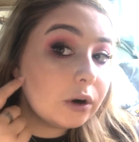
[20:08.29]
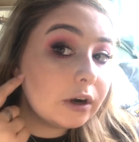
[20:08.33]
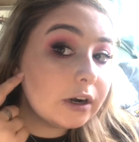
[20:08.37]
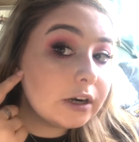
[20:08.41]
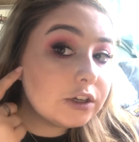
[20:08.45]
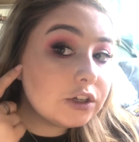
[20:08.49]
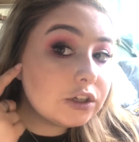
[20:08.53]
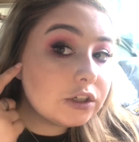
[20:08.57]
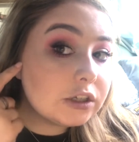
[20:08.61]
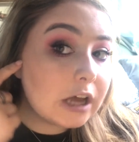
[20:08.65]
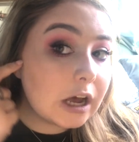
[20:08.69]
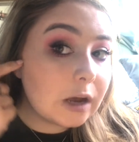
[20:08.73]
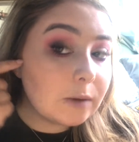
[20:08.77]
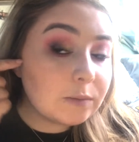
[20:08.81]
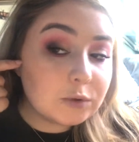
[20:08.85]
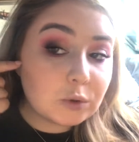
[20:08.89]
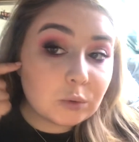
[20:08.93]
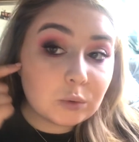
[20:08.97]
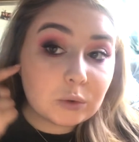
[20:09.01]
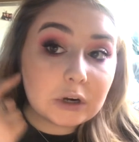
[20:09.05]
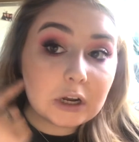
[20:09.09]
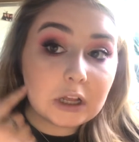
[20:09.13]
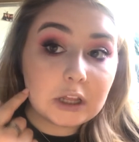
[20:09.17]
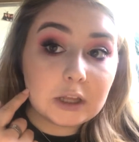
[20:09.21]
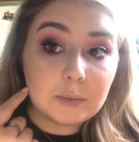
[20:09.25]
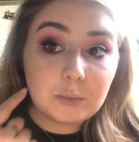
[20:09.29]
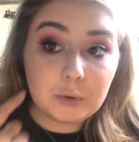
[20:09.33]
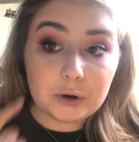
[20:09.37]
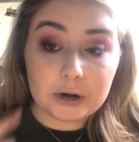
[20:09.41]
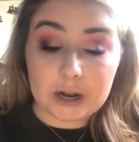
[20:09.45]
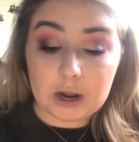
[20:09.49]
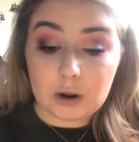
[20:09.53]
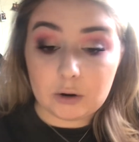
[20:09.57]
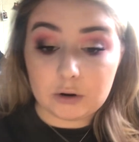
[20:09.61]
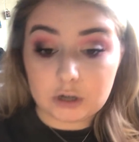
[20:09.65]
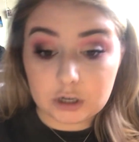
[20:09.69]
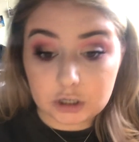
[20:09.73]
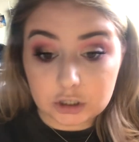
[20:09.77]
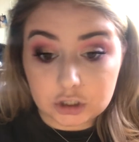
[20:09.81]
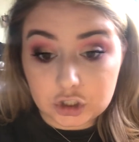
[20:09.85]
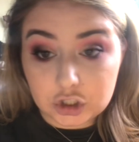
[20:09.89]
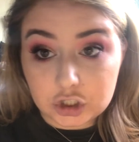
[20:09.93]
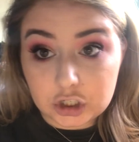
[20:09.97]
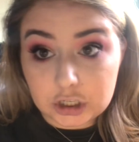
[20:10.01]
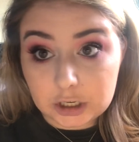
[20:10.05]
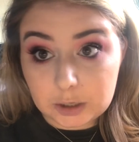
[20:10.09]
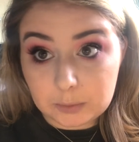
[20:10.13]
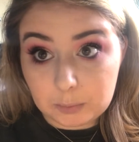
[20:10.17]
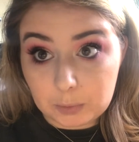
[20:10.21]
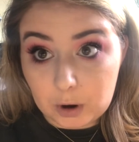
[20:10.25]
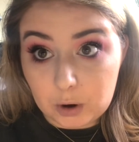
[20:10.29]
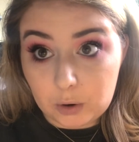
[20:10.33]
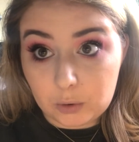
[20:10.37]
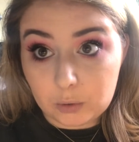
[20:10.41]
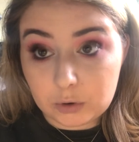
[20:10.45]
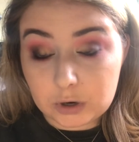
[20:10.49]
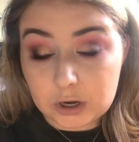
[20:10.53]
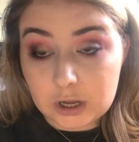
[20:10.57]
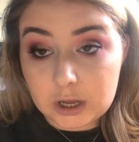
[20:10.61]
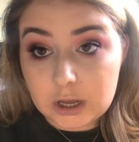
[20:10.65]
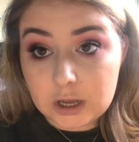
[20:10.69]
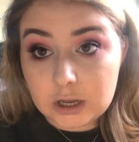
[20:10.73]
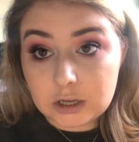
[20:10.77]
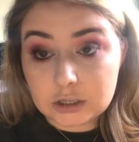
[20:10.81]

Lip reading: and it just helps really bring out your cheekbone.